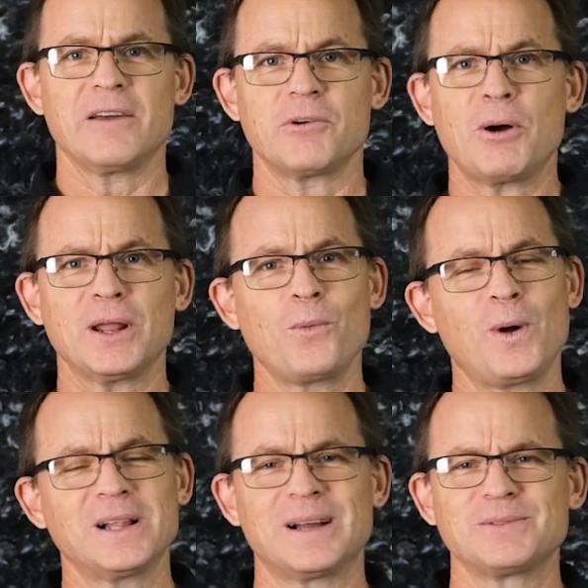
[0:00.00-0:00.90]
everybody,
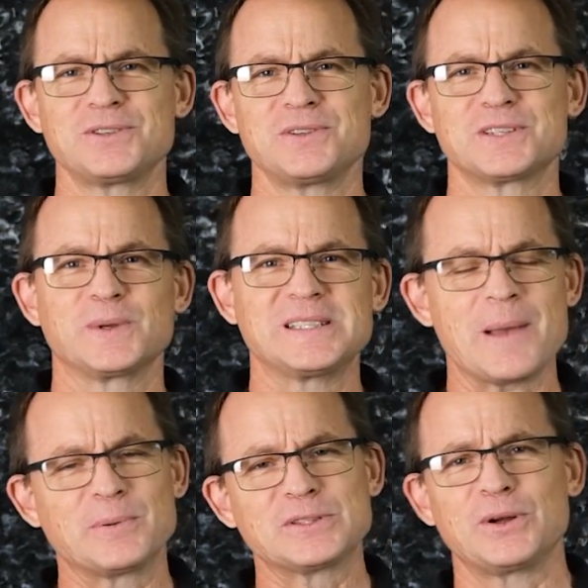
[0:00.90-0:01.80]
welcome to this week's
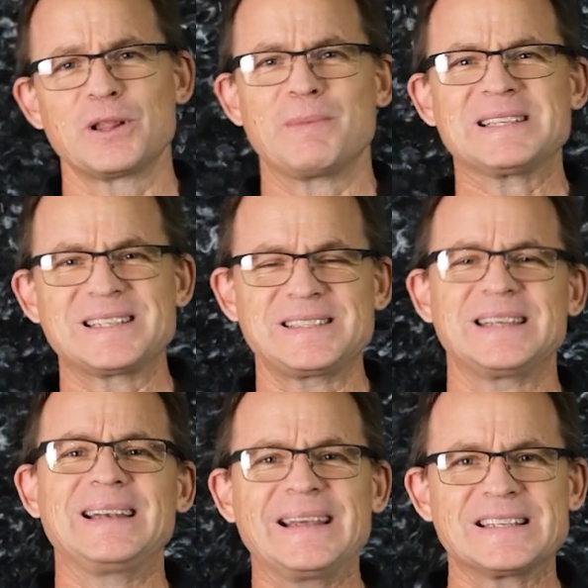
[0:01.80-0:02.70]
episode of the Mustard
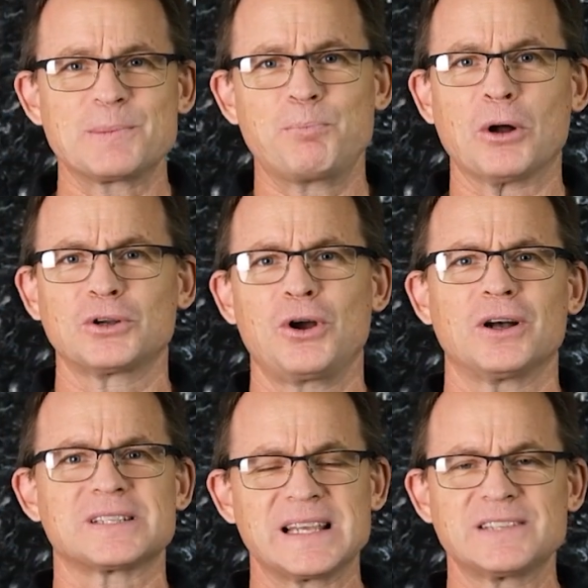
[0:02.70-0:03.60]
Seed Leadership
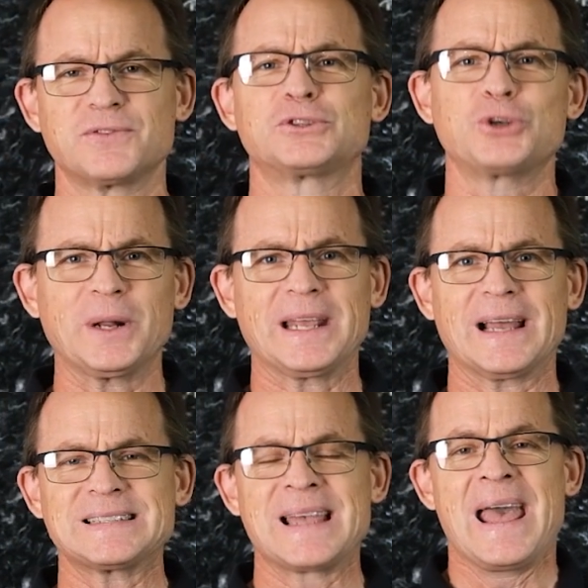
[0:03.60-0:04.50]
Podcast. Thanks for joining
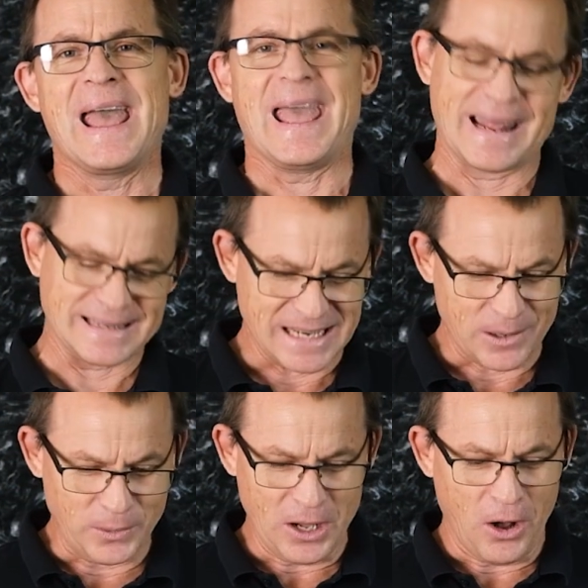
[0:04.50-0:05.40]
us, and
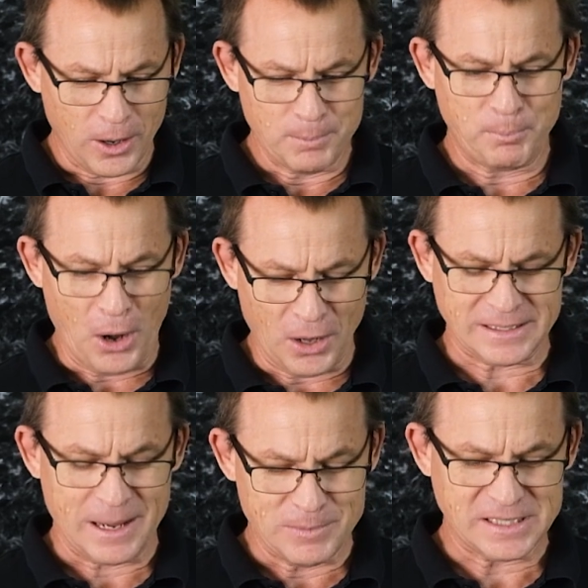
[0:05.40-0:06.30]
we are on part
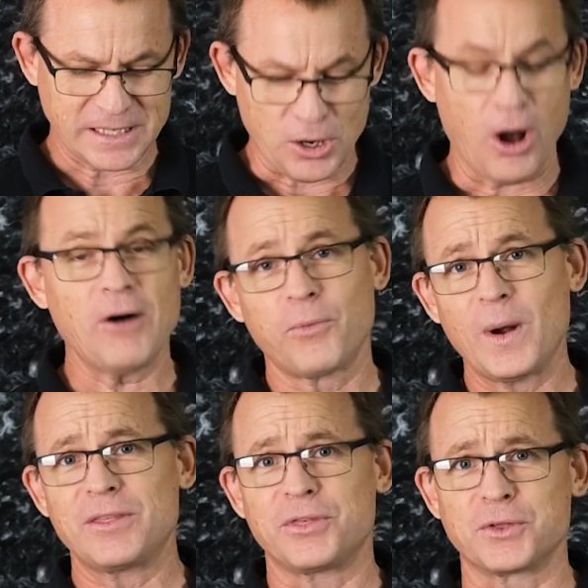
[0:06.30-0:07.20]
number 6,
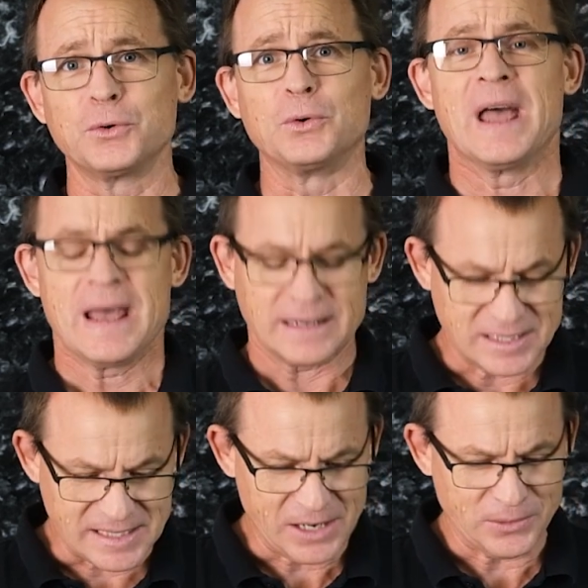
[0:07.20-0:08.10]
halfway through a
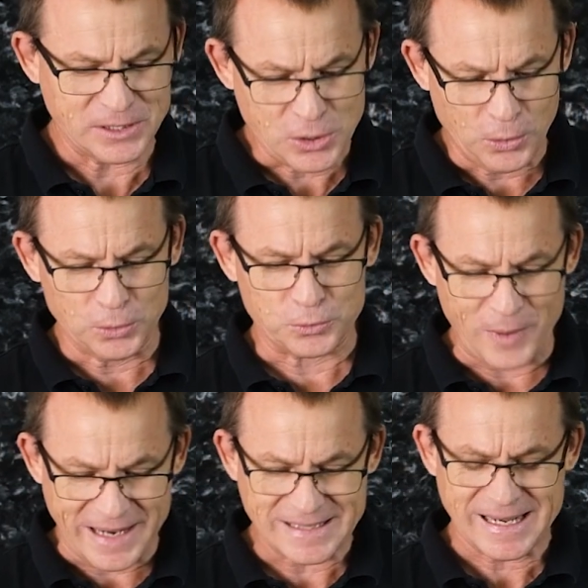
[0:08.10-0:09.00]
series called
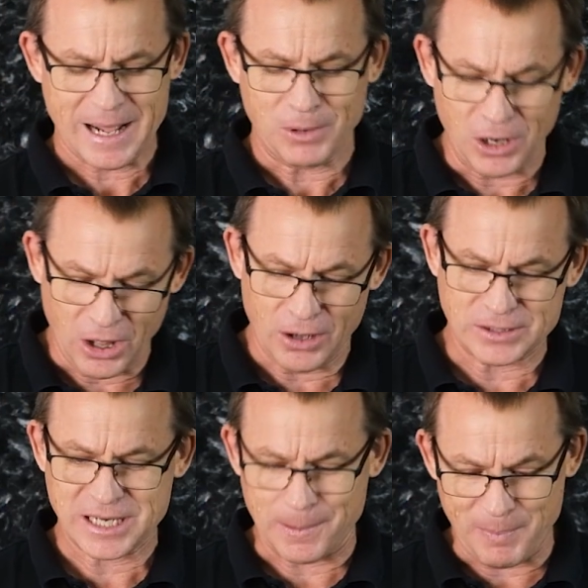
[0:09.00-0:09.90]
Raising Up
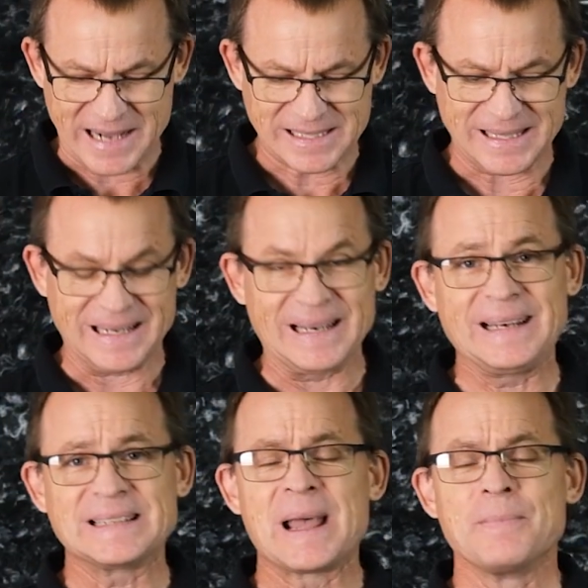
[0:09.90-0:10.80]
Large Capacity
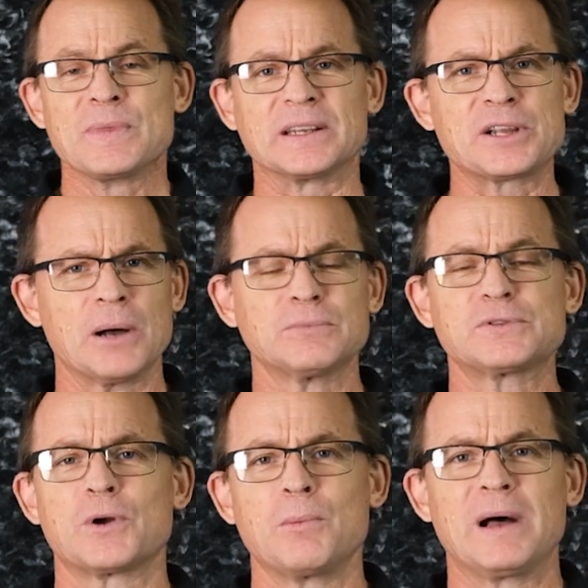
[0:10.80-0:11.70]
Leaders. It comes
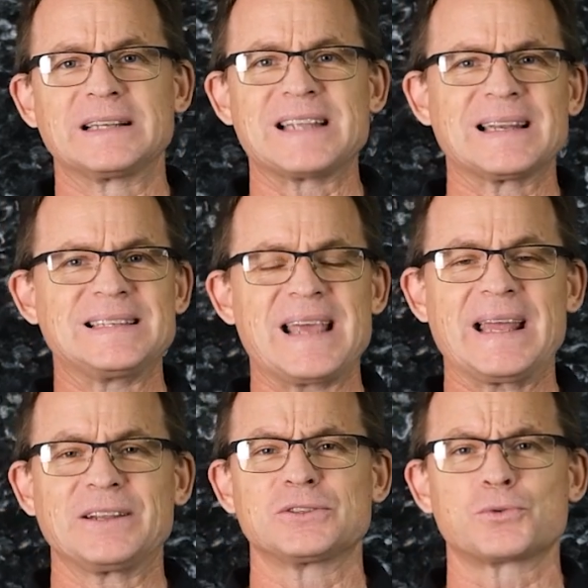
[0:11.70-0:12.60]
from Dudley
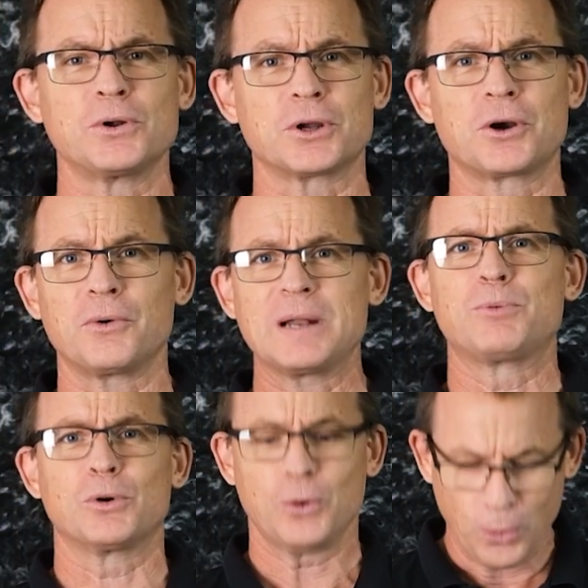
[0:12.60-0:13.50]
Daniels, wrote a great
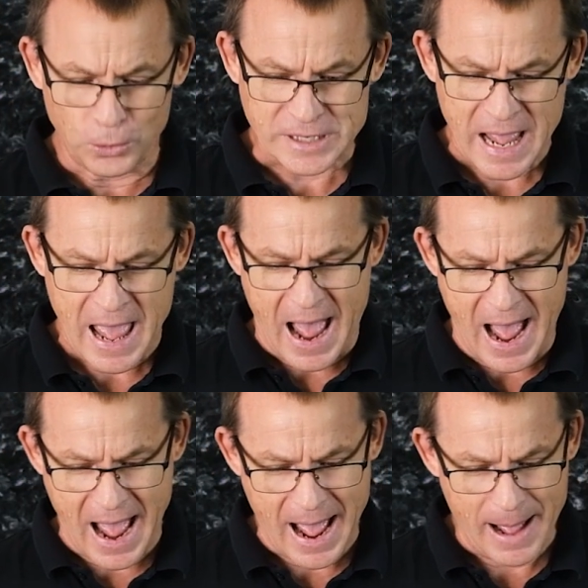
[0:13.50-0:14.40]
book called
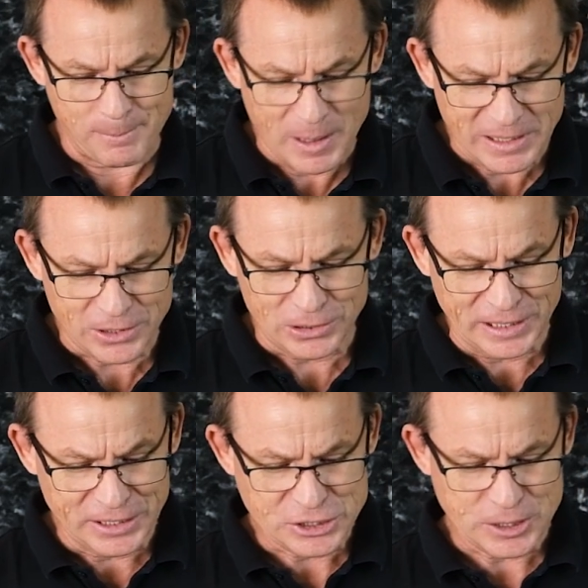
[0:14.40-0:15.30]
Biblical
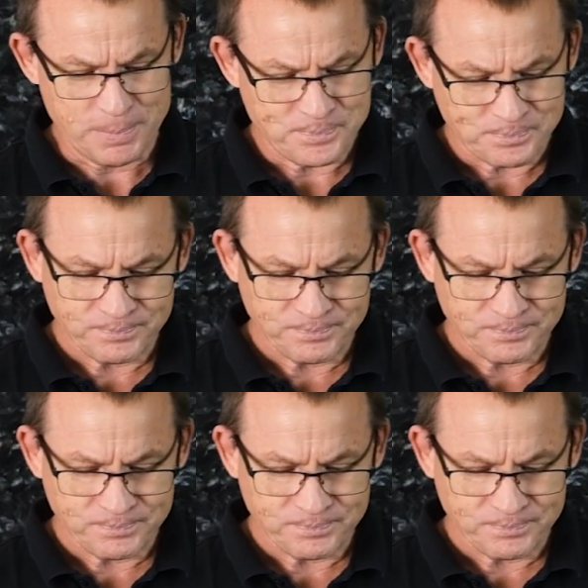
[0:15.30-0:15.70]
Leadership.